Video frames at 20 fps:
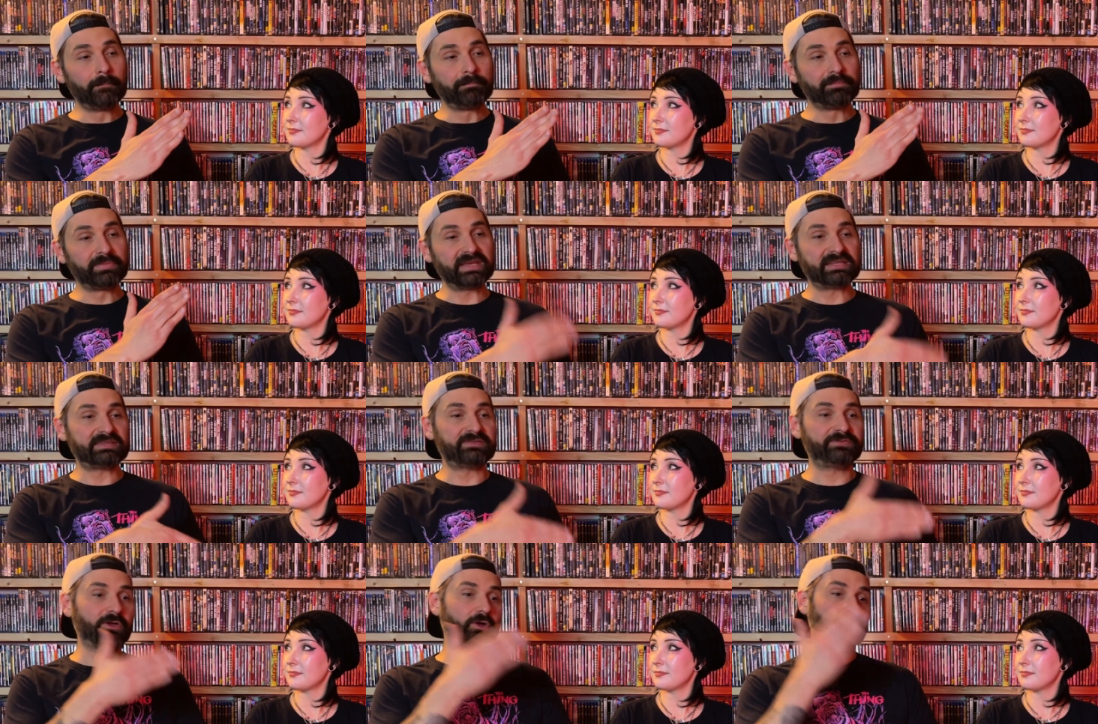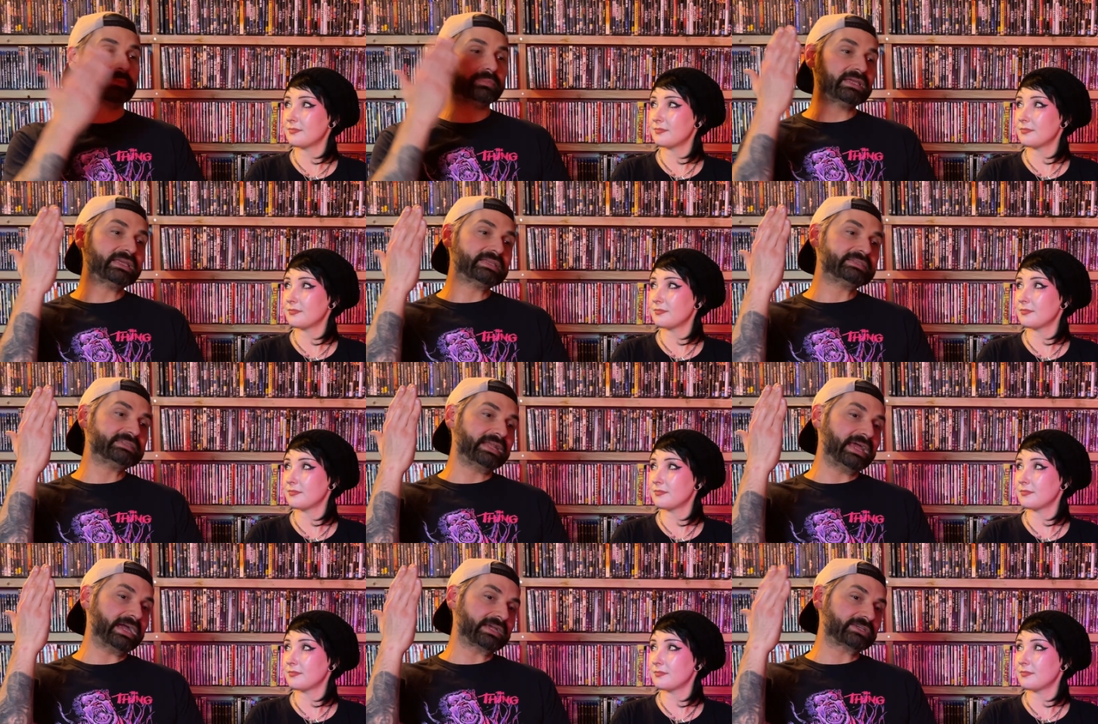Speaker 1: this film
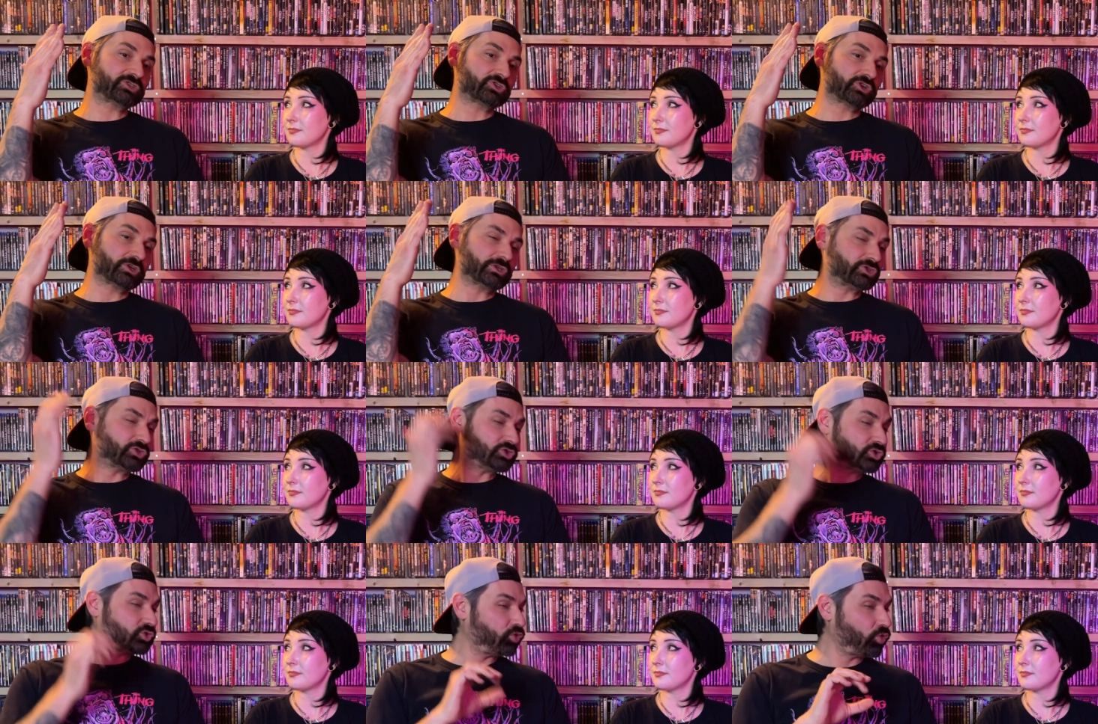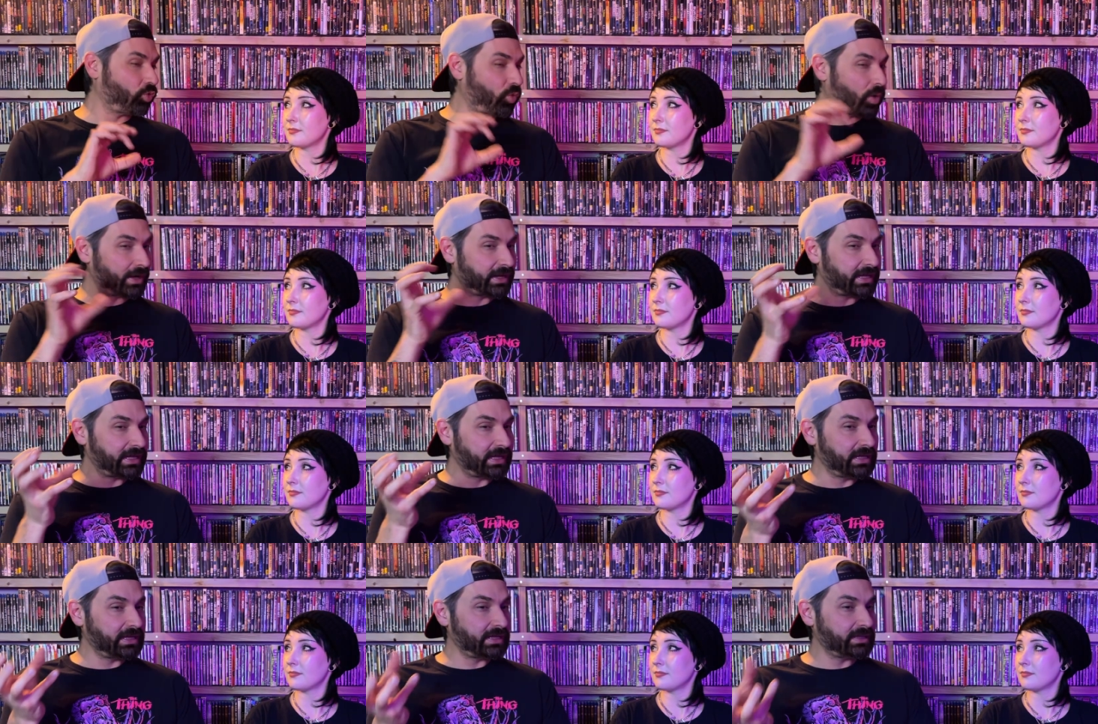needs an extra
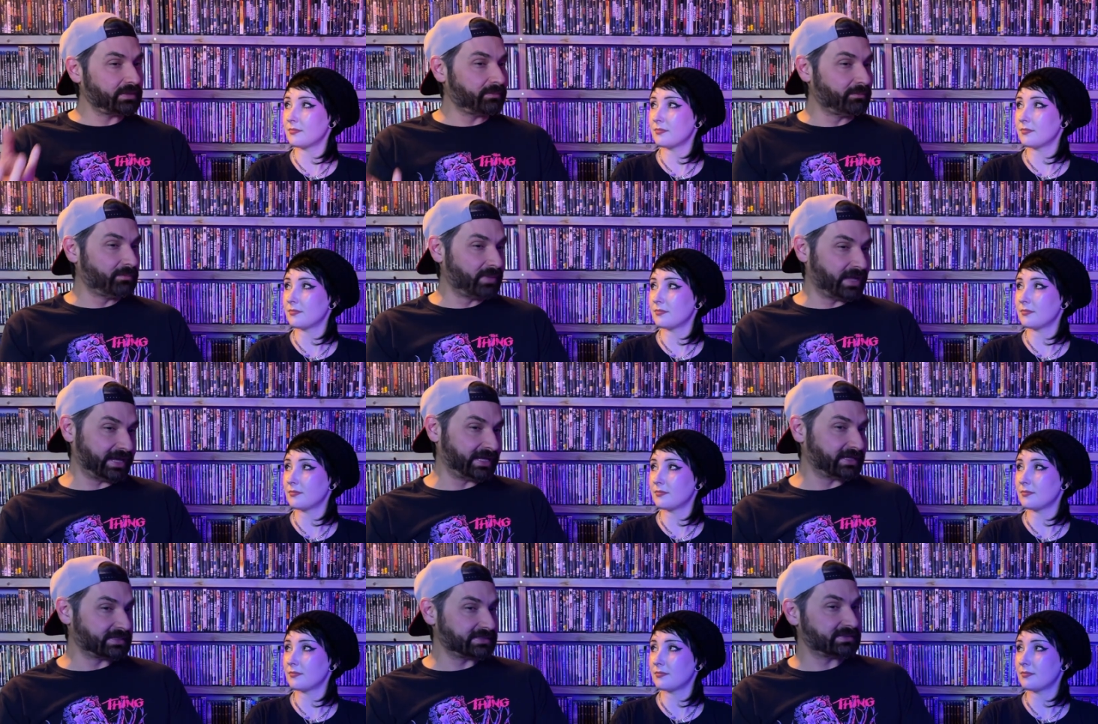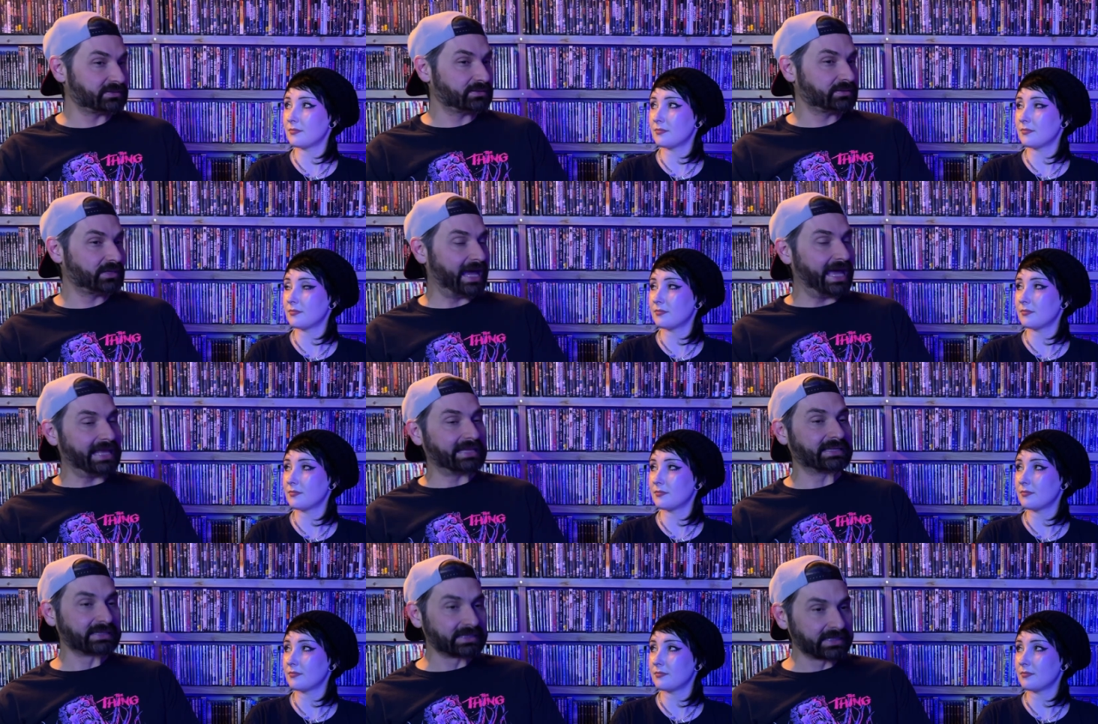20 minutes
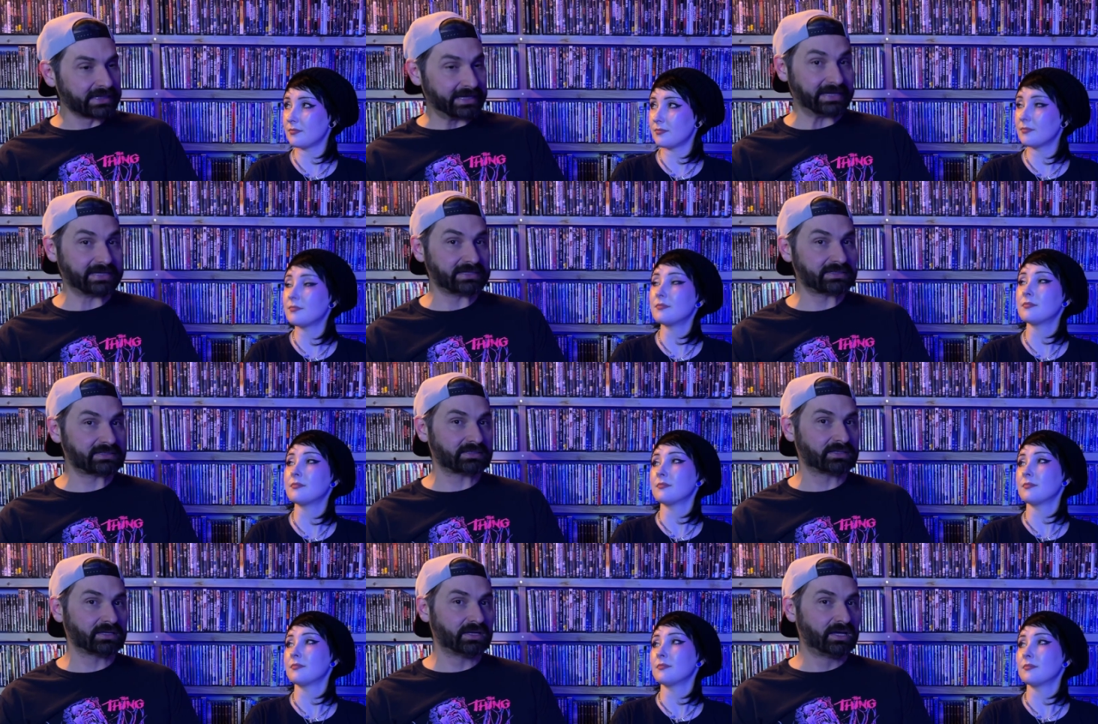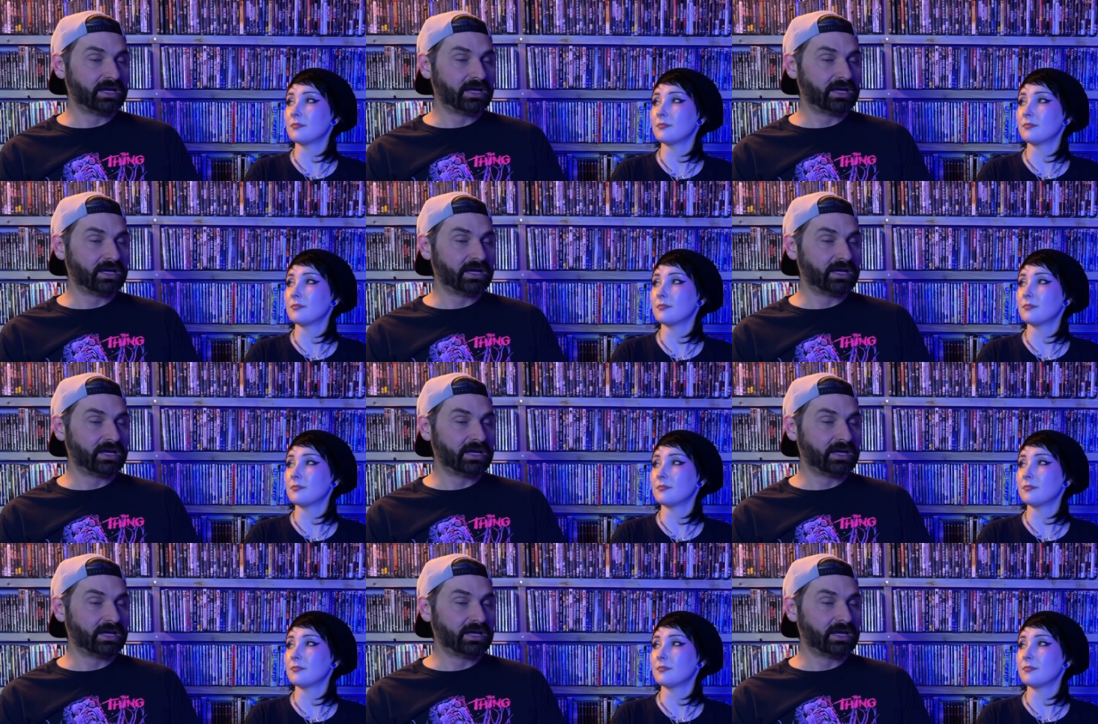at least